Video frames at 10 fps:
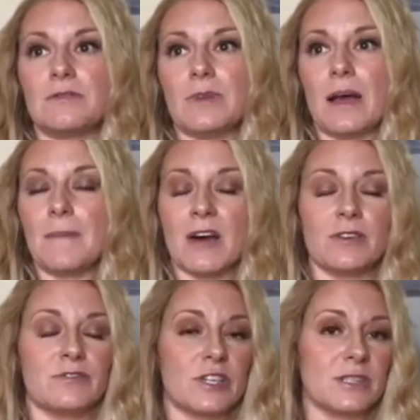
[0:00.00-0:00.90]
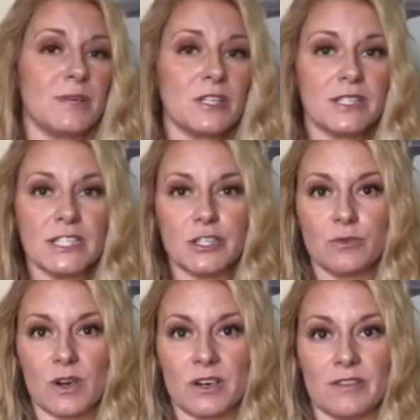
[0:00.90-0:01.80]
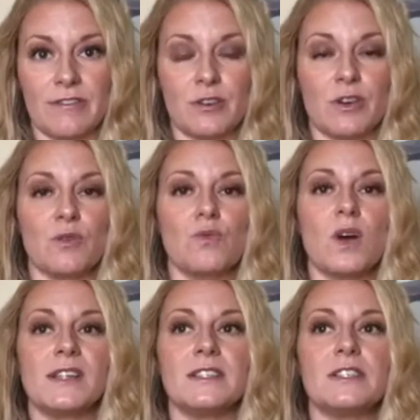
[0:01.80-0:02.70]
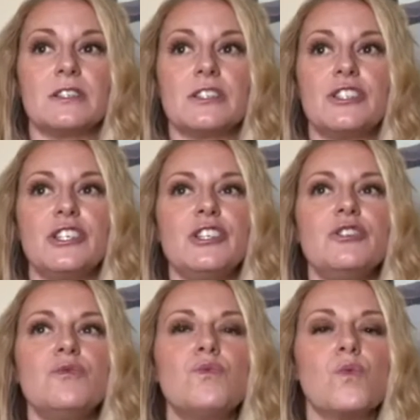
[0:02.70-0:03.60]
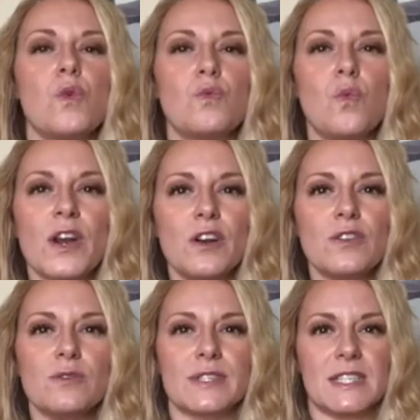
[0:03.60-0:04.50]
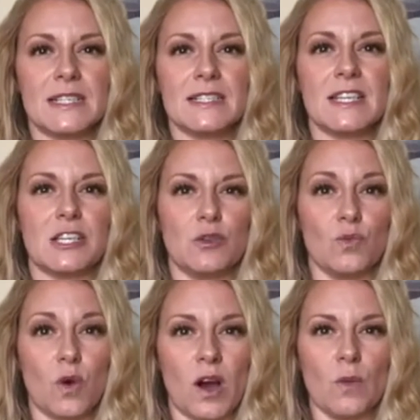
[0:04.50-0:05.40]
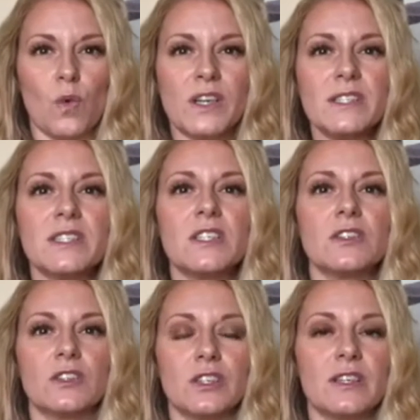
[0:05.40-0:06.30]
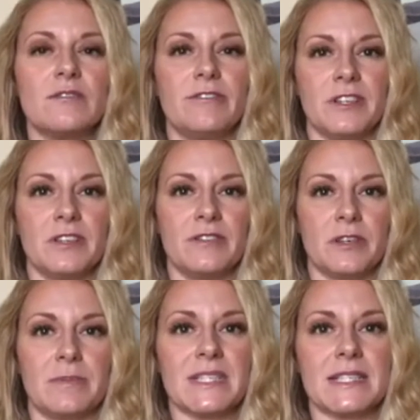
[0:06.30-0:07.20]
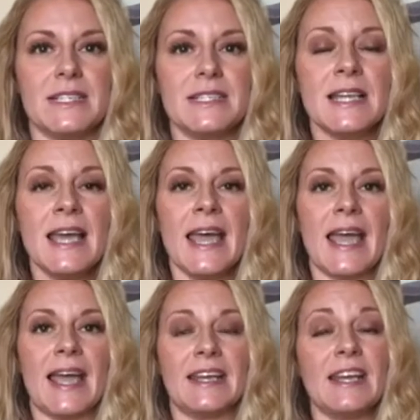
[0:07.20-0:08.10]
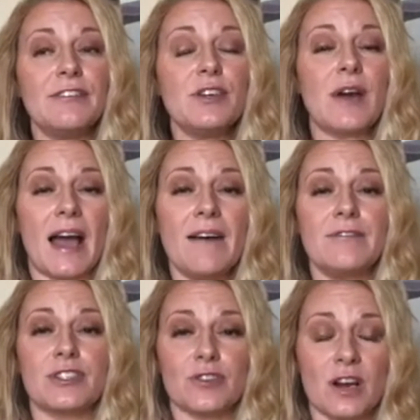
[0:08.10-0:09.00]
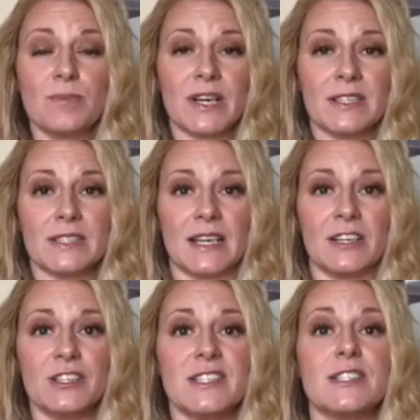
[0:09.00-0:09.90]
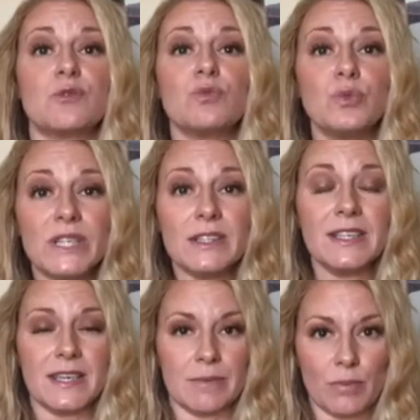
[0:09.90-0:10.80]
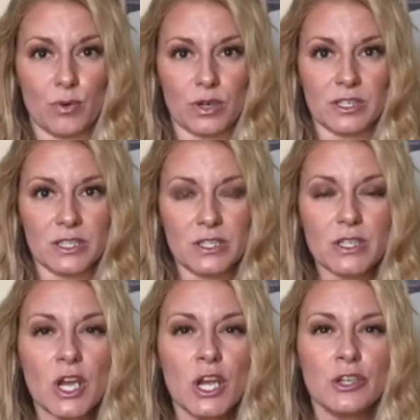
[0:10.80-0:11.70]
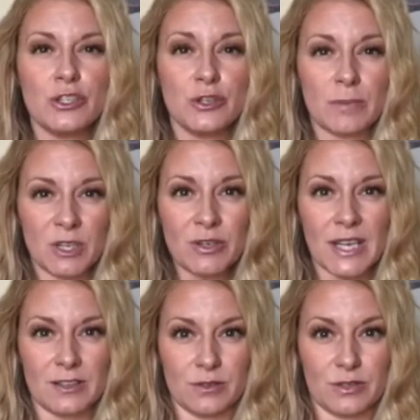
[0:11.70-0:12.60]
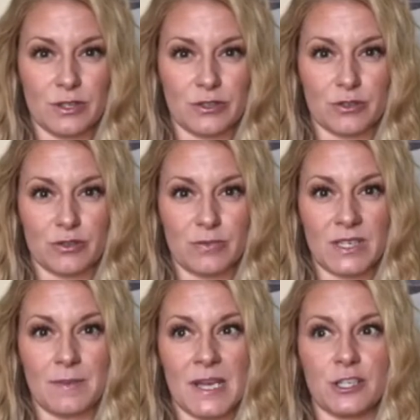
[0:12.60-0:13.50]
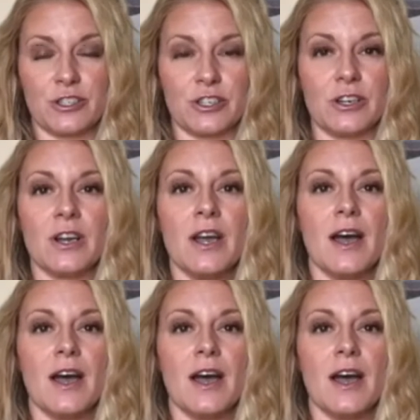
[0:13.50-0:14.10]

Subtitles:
amount of transparency do you want on a photo, what are those things that you want? What is the look and feel of your business? And if you have strong brand standards, it's really important to communicate those to your social media manager.